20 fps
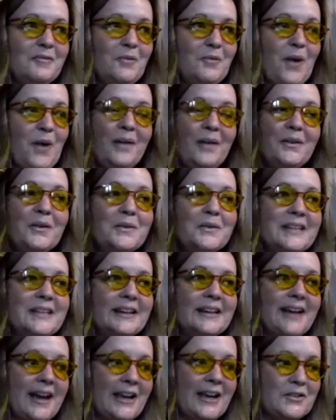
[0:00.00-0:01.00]
well-known
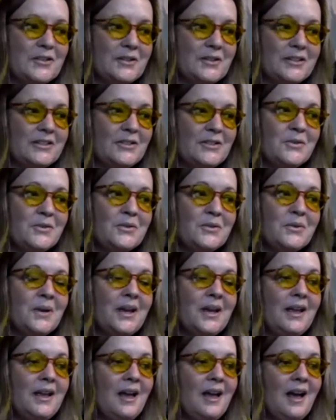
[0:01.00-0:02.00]
psychiatrist who
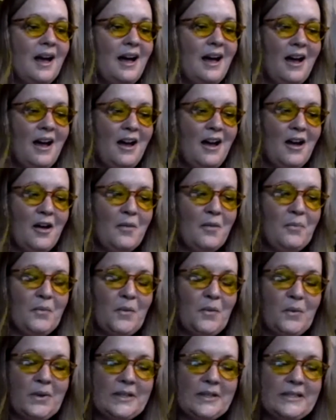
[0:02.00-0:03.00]

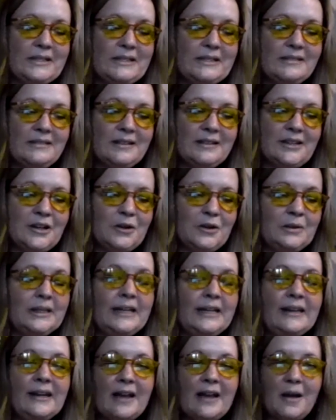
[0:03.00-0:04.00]
was,
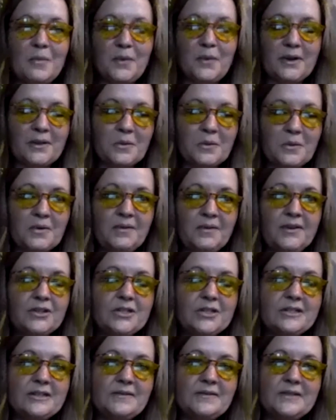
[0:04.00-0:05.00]
leading up one of the
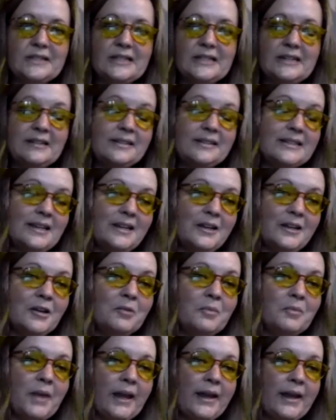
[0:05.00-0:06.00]
revisions of the
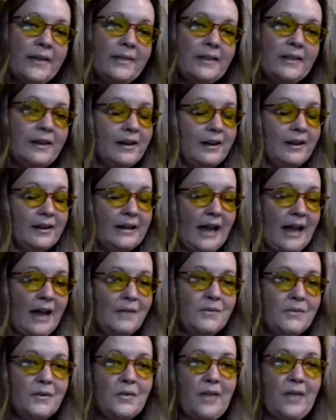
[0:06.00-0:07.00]
DSM, and then
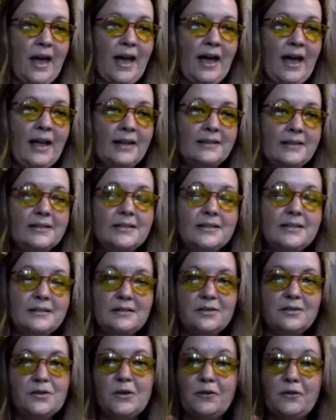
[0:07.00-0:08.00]
after that,
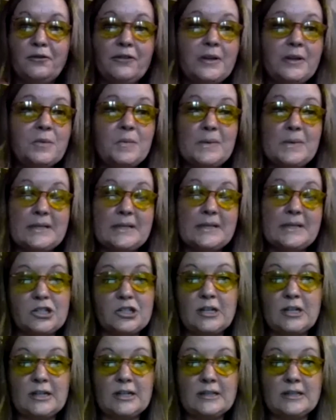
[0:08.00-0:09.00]
sort of flipped
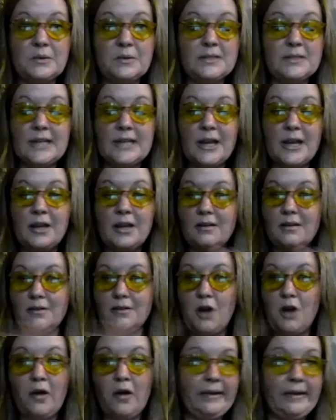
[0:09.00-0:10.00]
positions and was like
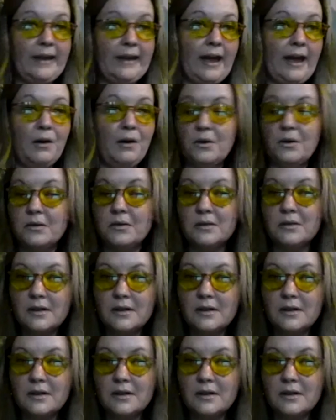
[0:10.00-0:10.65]
calling out